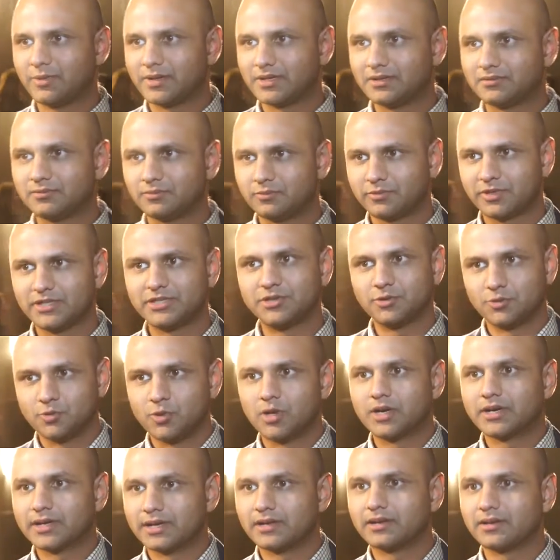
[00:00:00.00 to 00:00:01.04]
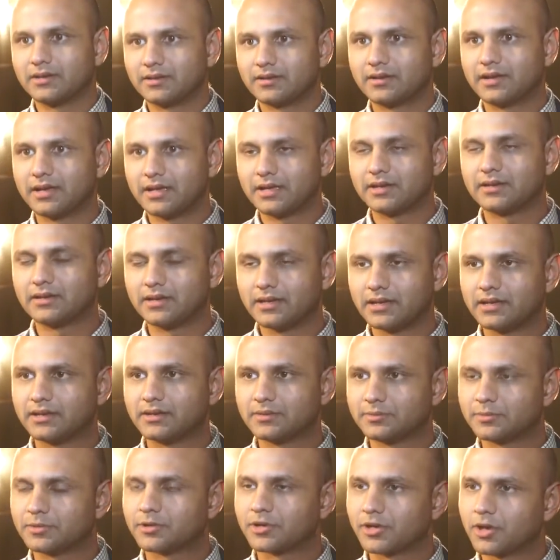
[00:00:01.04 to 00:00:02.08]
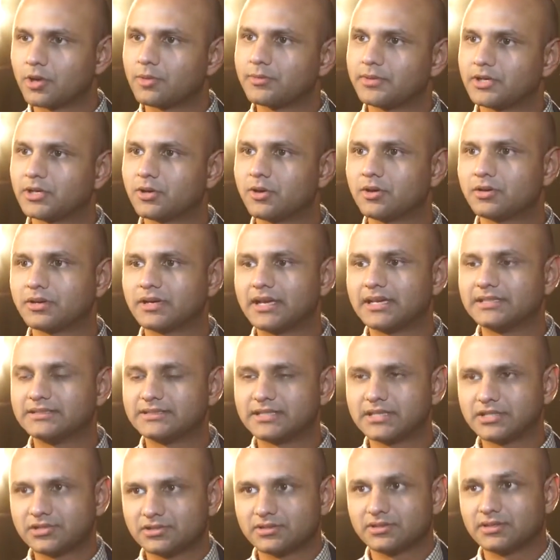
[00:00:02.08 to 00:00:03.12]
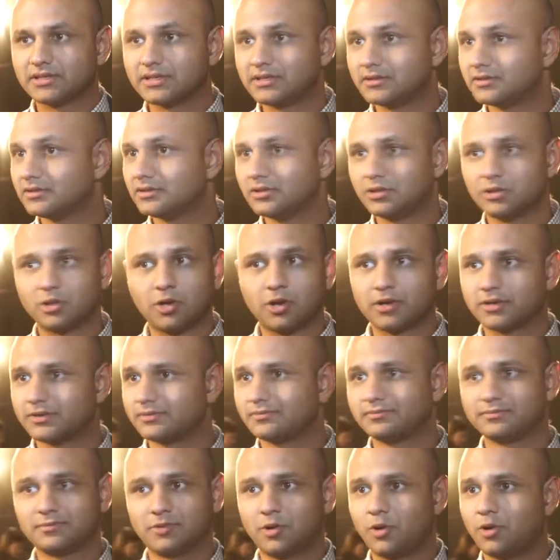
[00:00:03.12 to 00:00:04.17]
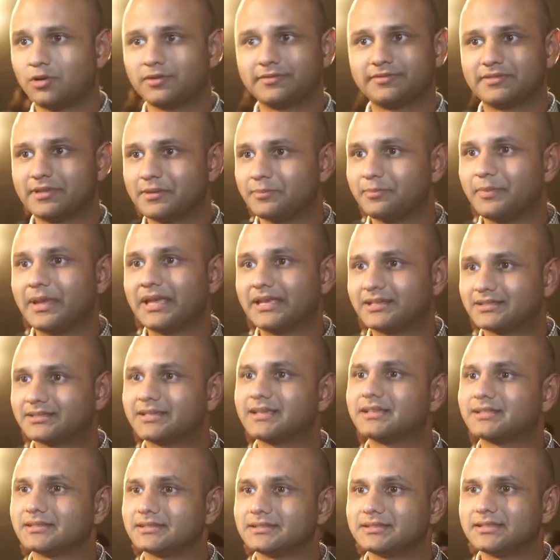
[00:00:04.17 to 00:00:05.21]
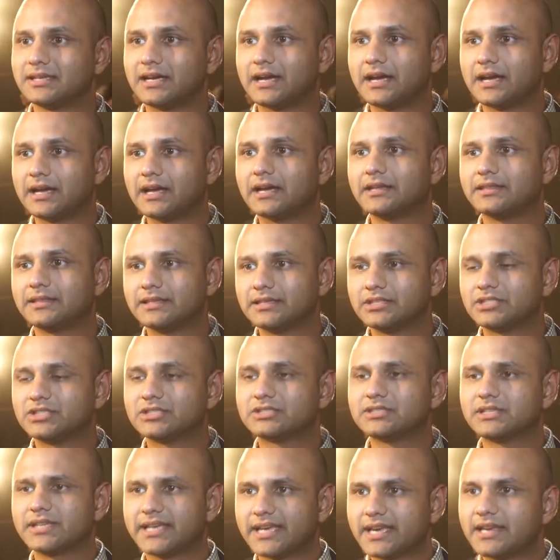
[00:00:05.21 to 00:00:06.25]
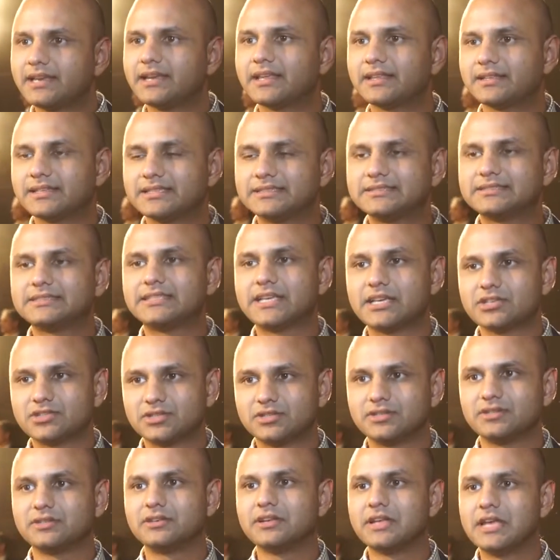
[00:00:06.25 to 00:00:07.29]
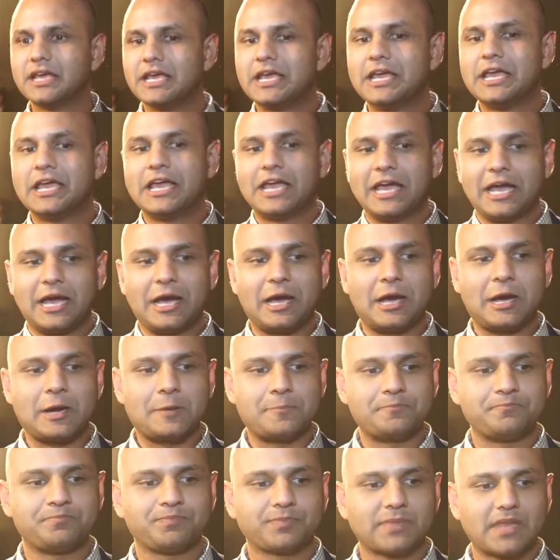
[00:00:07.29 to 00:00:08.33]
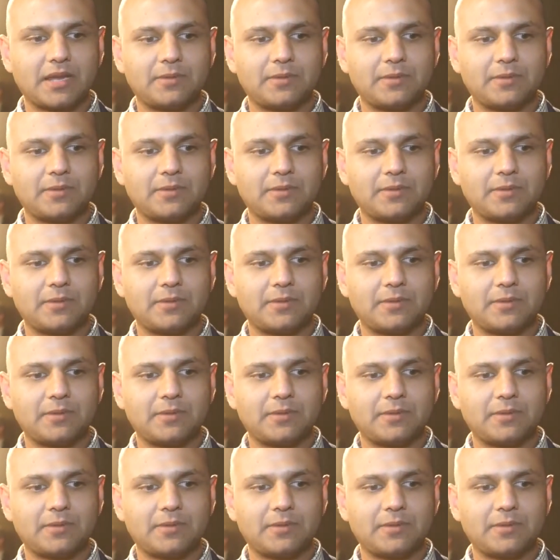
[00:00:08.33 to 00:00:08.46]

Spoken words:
when you're working in a procurement organization that not all of them make sense. I think just attending this session um,